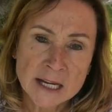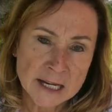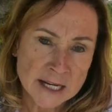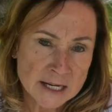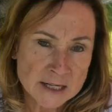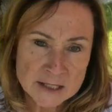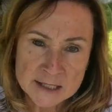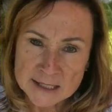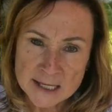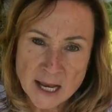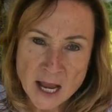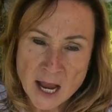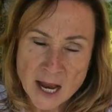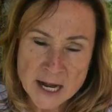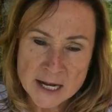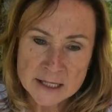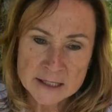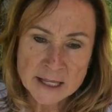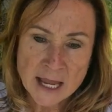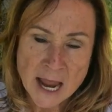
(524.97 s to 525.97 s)

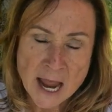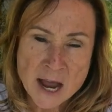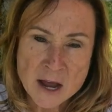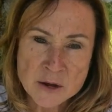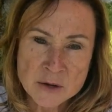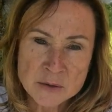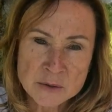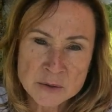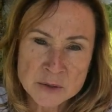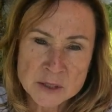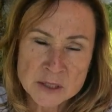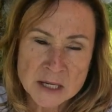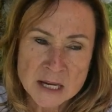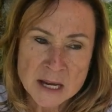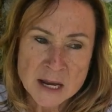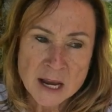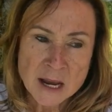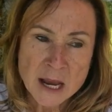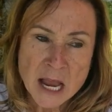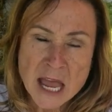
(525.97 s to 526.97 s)
inside the house,
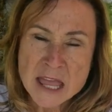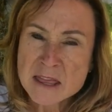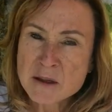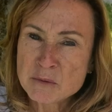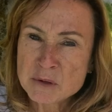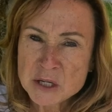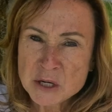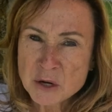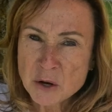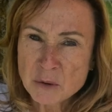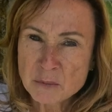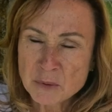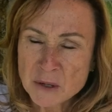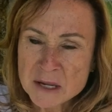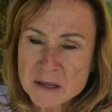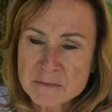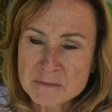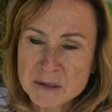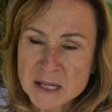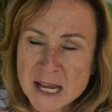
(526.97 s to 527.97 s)
and then when you go to
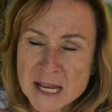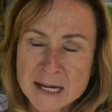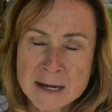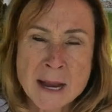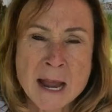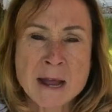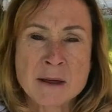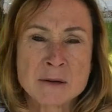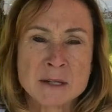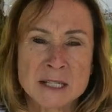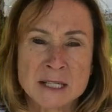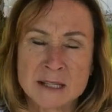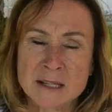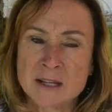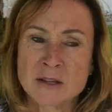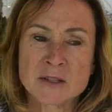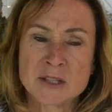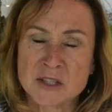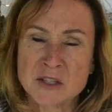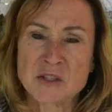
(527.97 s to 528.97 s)
bring them planted out,
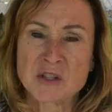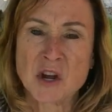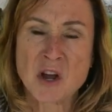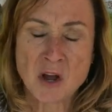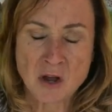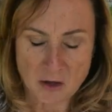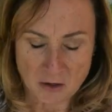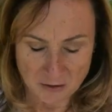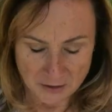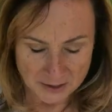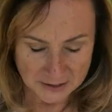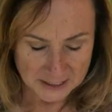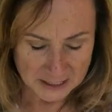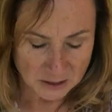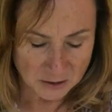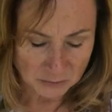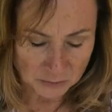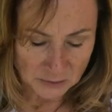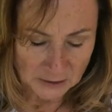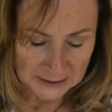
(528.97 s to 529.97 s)
they'll stall. They
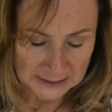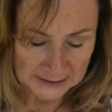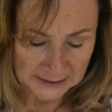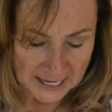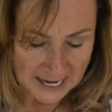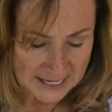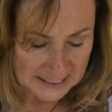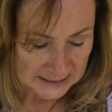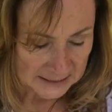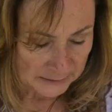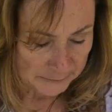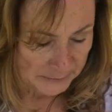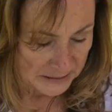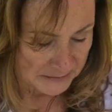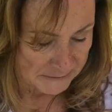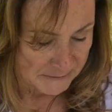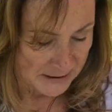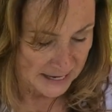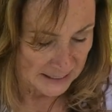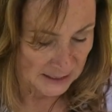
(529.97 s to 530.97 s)
don't really like to
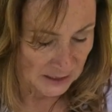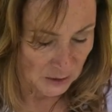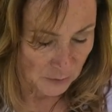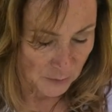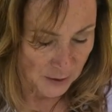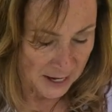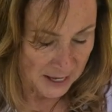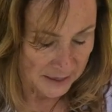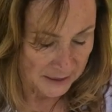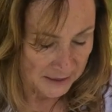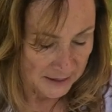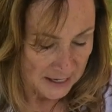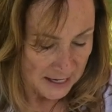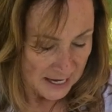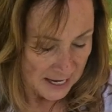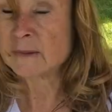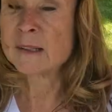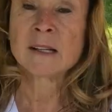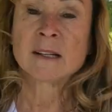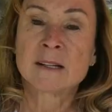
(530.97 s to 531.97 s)
be messed with.
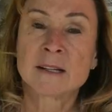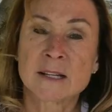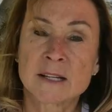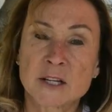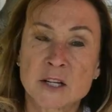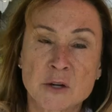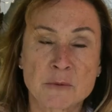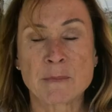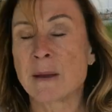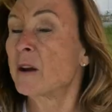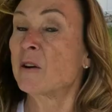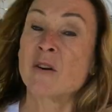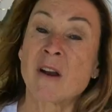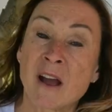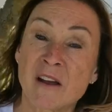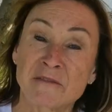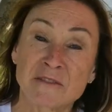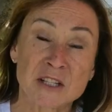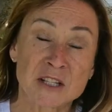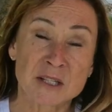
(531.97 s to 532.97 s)
You're better
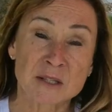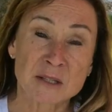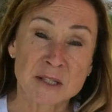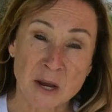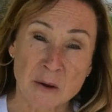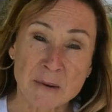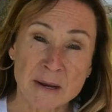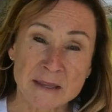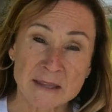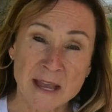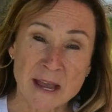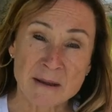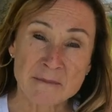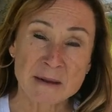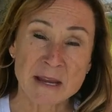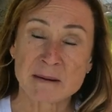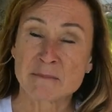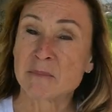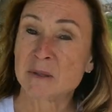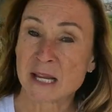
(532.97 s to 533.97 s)
off just sowing
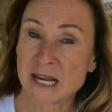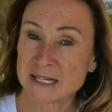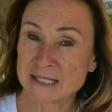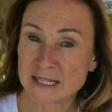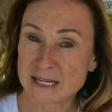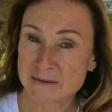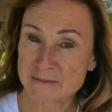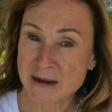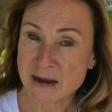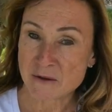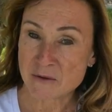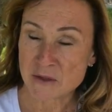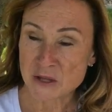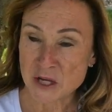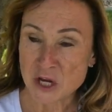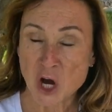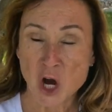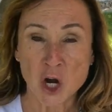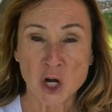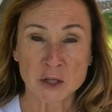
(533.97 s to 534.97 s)
them and planting them out in
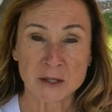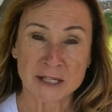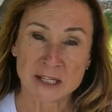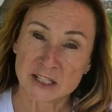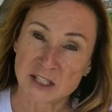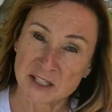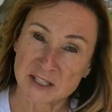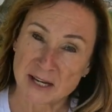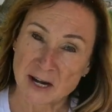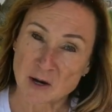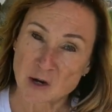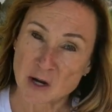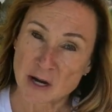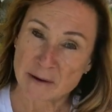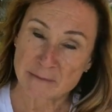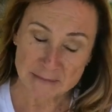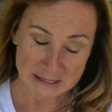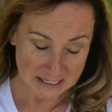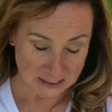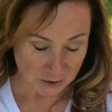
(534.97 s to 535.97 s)
the yard than
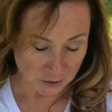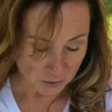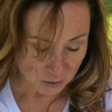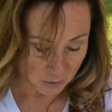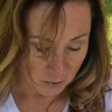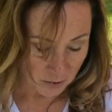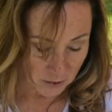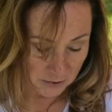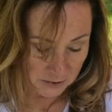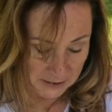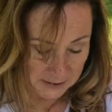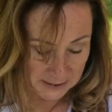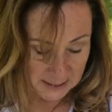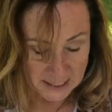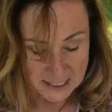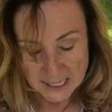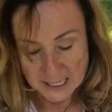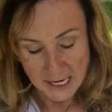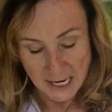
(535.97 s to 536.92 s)
starting them indoors.